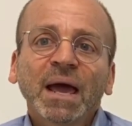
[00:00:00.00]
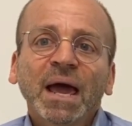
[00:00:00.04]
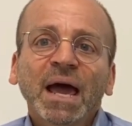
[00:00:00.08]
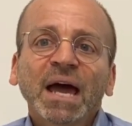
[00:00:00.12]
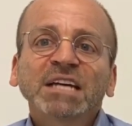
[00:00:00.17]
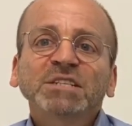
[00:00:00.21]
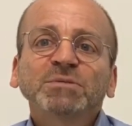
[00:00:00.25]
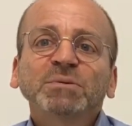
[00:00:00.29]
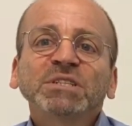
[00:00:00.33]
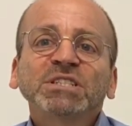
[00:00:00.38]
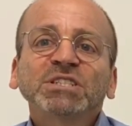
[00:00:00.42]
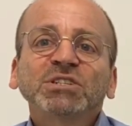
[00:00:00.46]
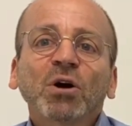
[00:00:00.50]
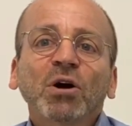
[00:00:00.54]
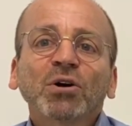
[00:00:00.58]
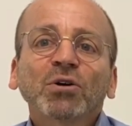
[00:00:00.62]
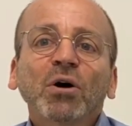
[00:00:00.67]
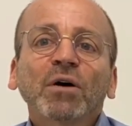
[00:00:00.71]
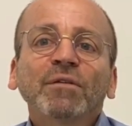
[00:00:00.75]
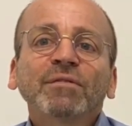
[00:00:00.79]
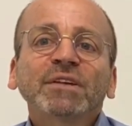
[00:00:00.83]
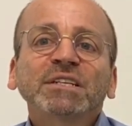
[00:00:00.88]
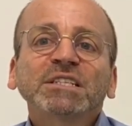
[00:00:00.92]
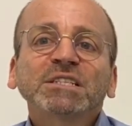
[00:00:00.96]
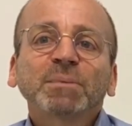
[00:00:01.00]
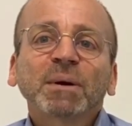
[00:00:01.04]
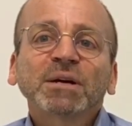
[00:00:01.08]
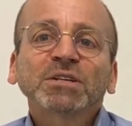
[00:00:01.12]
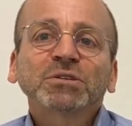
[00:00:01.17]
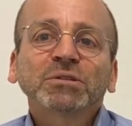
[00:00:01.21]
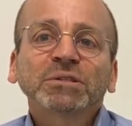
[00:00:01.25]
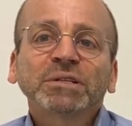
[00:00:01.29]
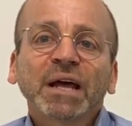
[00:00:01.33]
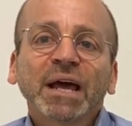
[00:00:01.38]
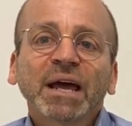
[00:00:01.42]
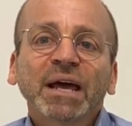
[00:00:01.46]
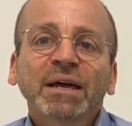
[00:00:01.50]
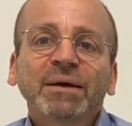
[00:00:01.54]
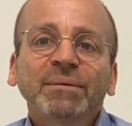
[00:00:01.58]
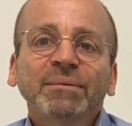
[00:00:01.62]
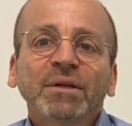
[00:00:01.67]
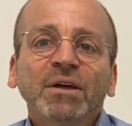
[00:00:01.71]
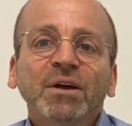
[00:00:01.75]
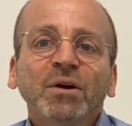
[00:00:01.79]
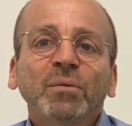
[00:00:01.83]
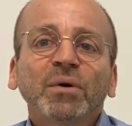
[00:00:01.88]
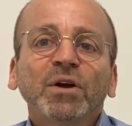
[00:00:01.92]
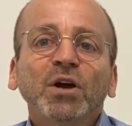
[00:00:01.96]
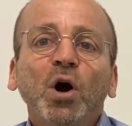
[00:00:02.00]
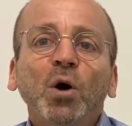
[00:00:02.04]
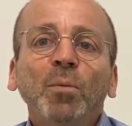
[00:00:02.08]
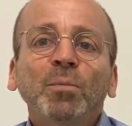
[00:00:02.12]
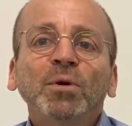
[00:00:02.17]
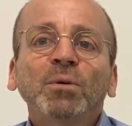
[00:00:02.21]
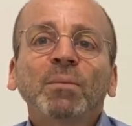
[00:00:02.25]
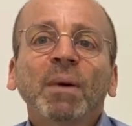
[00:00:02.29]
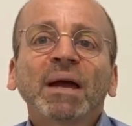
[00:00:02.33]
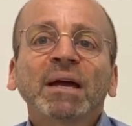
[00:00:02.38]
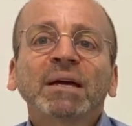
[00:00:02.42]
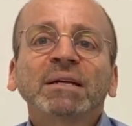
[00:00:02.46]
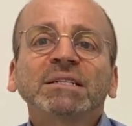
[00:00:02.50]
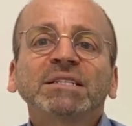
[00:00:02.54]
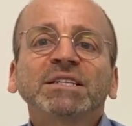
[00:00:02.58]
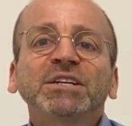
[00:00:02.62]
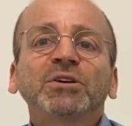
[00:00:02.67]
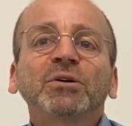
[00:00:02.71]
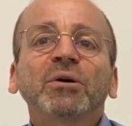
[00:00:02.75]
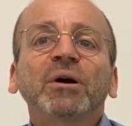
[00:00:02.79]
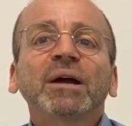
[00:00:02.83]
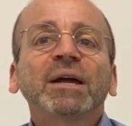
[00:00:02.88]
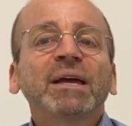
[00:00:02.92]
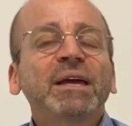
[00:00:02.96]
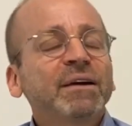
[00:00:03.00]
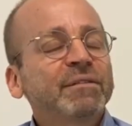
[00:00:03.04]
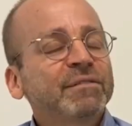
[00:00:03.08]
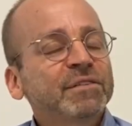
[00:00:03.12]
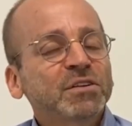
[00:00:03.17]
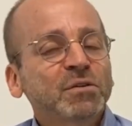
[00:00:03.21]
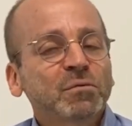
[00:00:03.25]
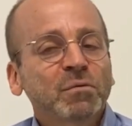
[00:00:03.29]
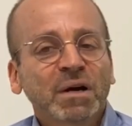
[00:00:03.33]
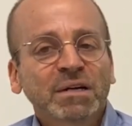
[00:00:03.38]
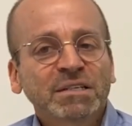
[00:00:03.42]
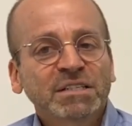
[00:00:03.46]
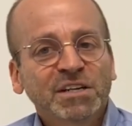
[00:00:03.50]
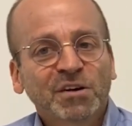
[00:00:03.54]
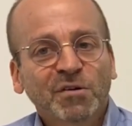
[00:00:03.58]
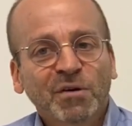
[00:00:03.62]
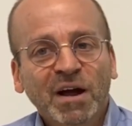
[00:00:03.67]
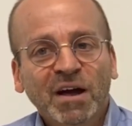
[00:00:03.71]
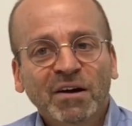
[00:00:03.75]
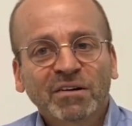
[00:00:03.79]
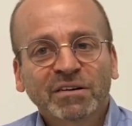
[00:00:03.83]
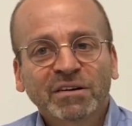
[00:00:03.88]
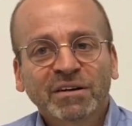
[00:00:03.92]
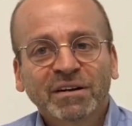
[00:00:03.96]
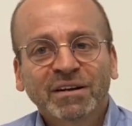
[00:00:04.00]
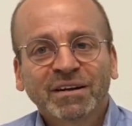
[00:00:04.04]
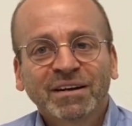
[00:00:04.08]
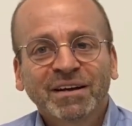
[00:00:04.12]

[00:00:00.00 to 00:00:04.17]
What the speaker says: As we start off this special day, we hope you might consider a gift to Rising Ground.